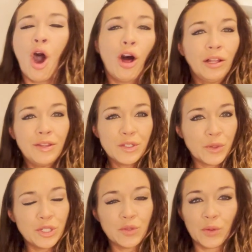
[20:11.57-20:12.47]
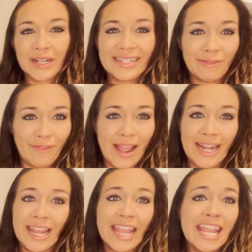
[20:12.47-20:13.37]
All these regions we're going to
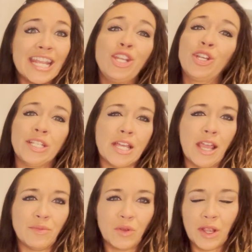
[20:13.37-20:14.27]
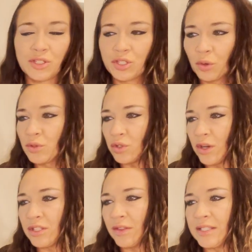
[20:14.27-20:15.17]
define in good time. So guys, don't
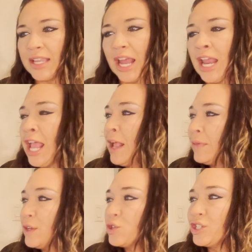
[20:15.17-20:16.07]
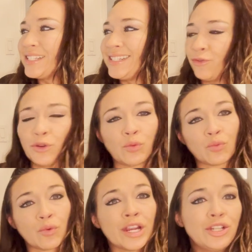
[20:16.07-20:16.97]
stress on this yet. These are just different
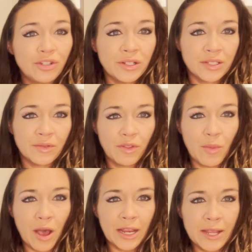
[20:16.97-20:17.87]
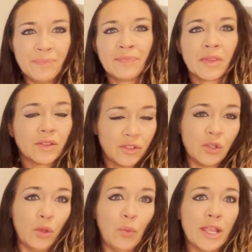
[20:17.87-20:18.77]
regions of the body
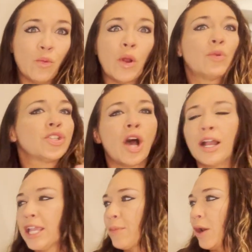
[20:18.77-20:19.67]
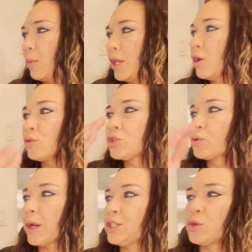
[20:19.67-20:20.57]
so that we can, when we're talking about it, we can go
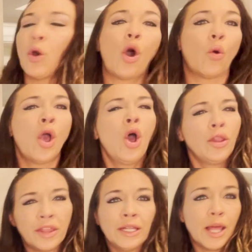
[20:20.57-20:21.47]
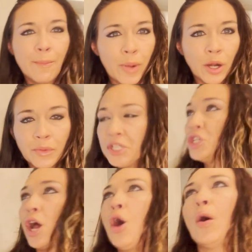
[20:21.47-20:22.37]
straight to, oh, the lumbar
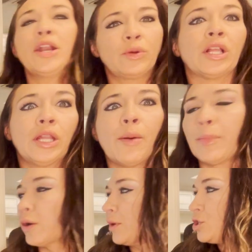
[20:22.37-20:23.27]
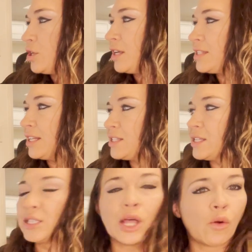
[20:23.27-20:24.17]
region. Oh, I know what the lumbar region is. It's
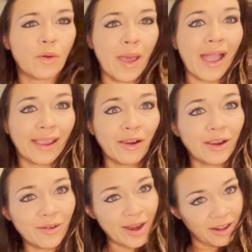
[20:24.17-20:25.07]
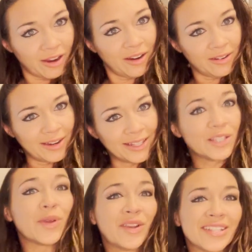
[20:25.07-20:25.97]
this lower back area right here, right?
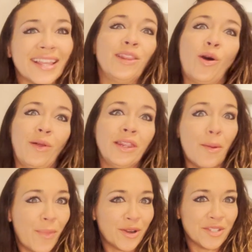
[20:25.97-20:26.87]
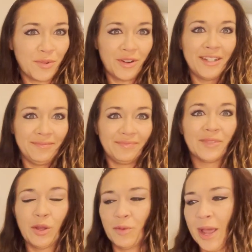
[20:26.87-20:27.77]
That's why you guys get lumbar support,
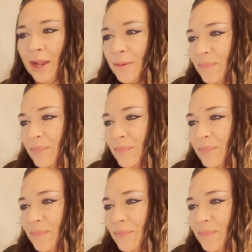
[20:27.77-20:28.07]
lower back.